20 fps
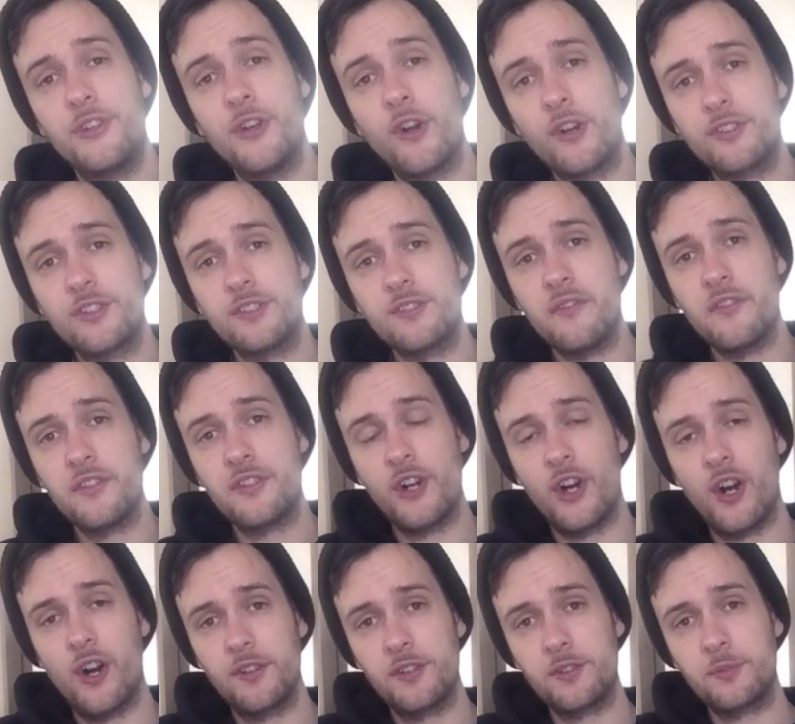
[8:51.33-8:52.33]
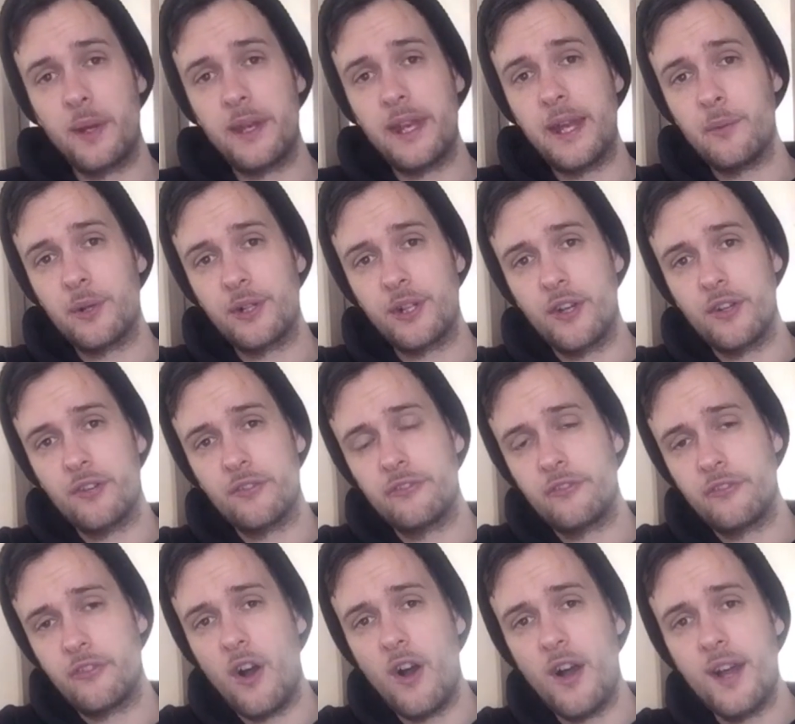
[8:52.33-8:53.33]
Doctor in the TARDIS when they were kind of
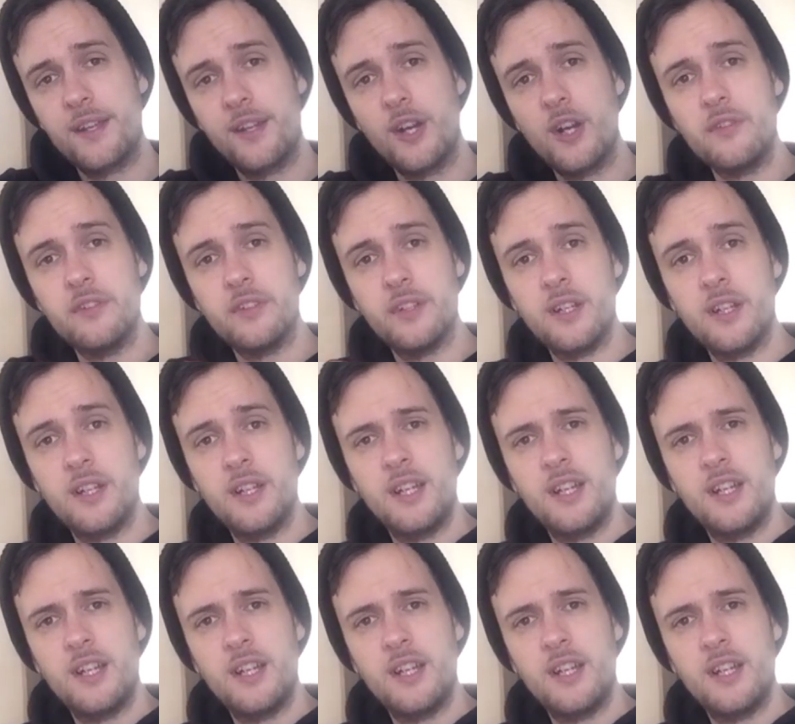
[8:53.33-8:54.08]
flying over